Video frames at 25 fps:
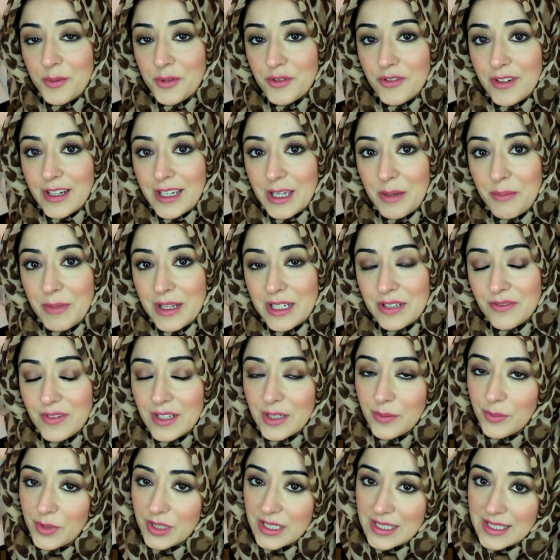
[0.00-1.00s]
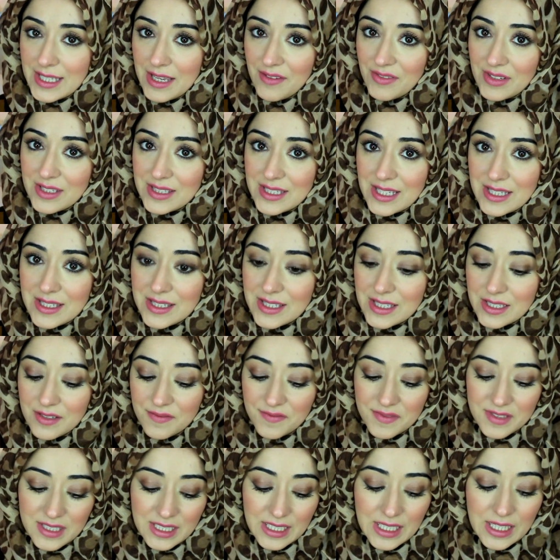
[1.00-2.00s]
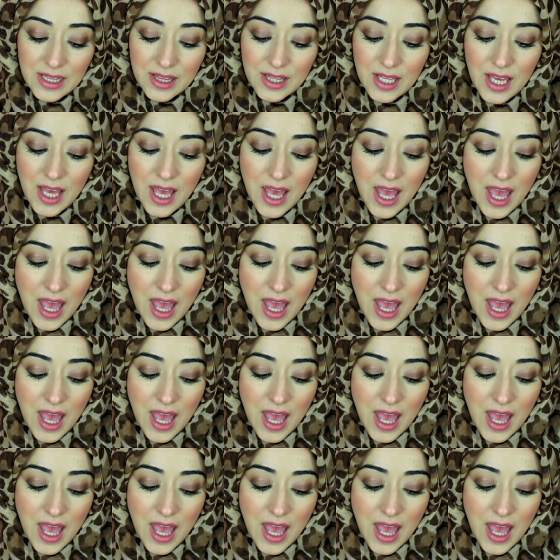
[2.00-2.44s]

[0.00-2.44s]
would recommend if anybody's having sensitive teeth.